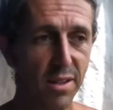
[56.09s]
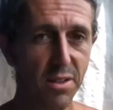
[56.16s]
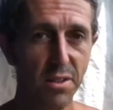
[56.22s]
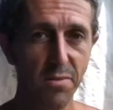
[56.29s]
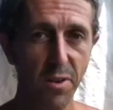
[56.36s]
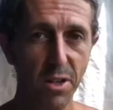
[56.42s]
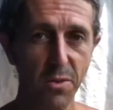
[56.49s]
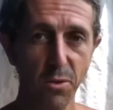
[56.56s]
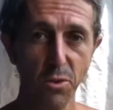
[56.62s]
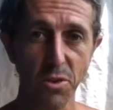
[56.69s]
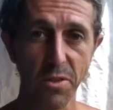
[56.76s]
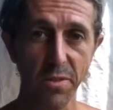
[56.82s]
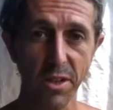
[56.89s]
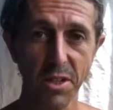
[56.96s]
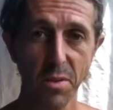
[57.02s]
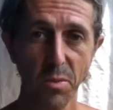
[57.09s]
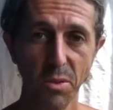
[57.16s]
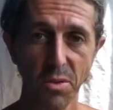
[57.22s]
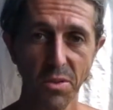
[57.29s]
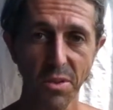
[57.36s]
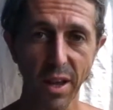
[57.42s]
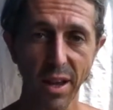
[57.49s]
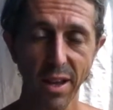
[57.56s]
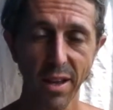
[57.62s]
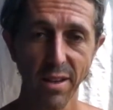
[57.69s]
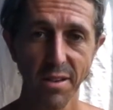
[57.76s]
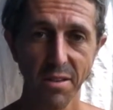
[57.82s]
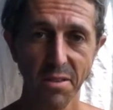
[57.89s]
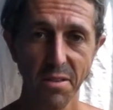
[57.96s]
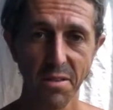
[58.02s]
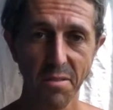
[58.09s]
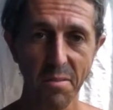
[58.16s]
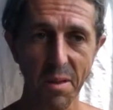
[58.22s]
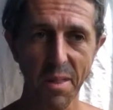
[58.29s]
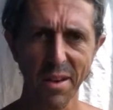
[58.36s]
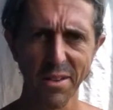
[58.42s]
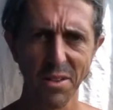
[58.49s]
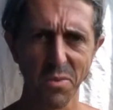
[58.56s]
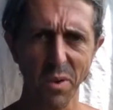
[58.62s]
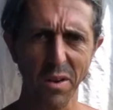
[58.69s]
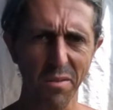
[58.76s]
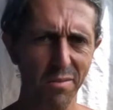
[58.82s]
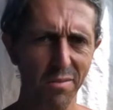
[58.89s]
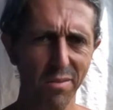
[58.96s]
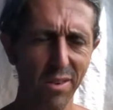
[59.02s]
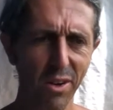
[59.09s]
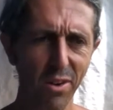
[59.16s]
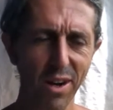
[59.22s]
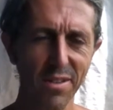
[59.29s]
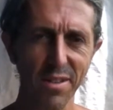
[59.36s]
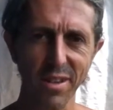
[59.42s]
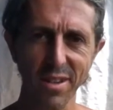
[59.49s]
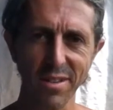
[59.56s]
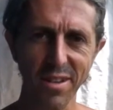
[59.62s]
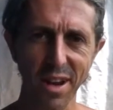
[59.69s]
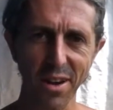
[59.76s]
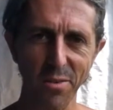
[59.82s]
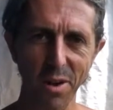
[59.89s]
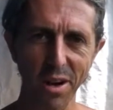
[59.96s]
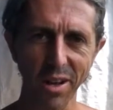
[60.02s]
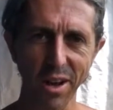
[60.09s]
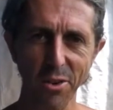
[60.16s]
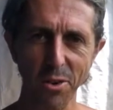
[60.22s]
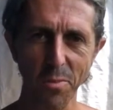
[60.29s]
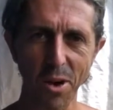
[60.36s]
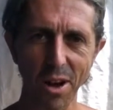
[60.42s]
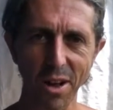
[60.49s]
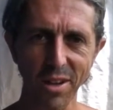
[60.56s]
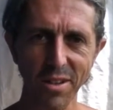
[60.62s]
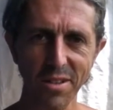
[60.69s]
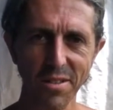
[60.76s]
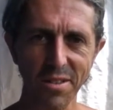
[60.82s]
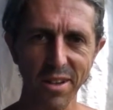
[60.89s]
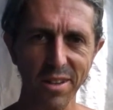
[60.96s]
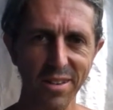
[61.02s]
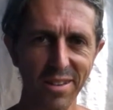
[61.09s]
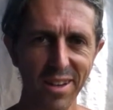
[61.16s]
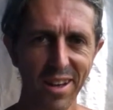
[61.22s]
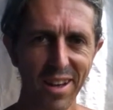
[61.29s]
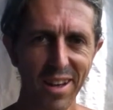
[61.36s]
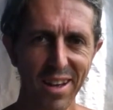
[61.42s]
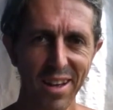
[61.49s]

just fresh fruits and vegetables, and then just went crazy. I started running 100 milers and